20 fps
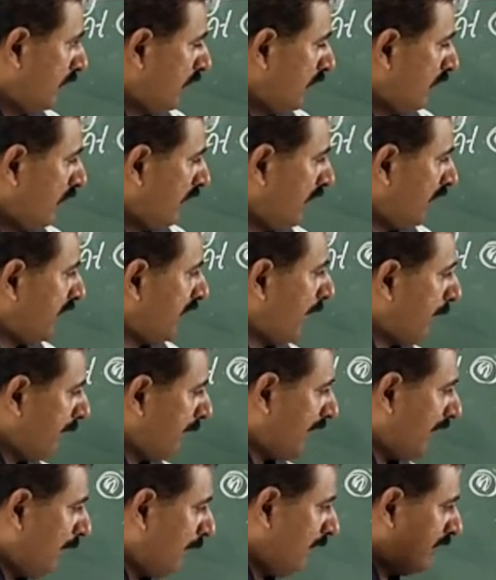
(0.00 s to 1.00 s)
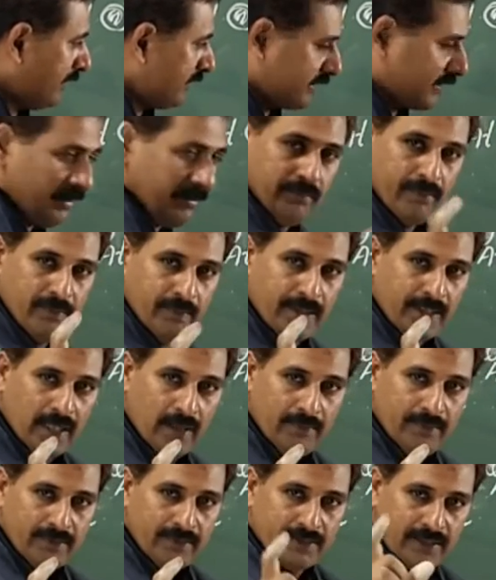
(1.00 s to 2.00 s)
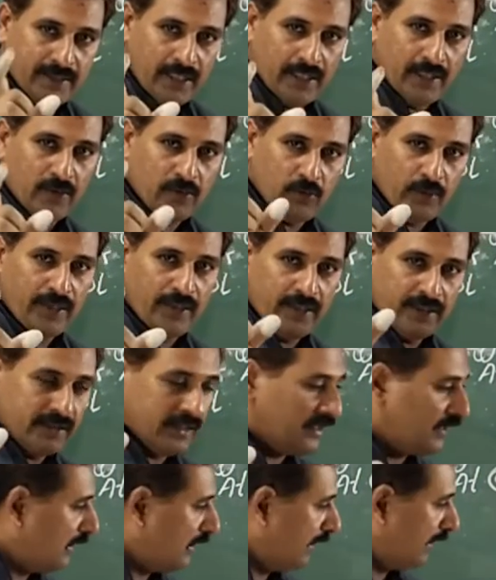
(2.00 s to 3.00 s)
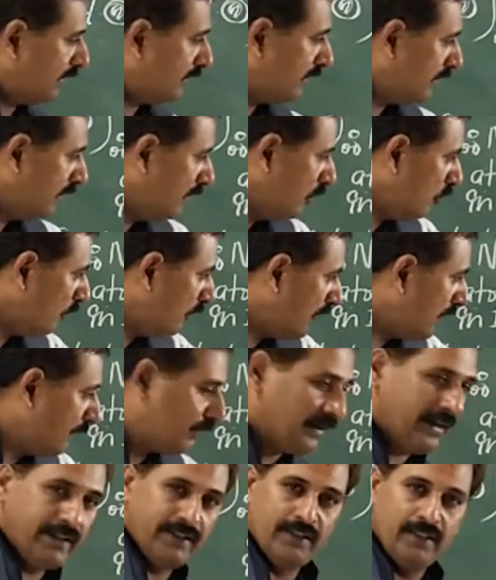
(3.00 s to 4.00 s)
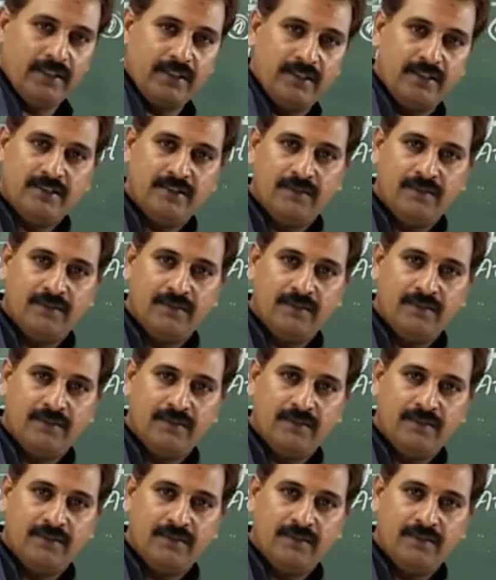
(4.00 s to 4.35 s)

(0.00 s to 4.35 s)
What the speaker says: In m gram, some gram, 10, 20, 30 like that, you multiply that.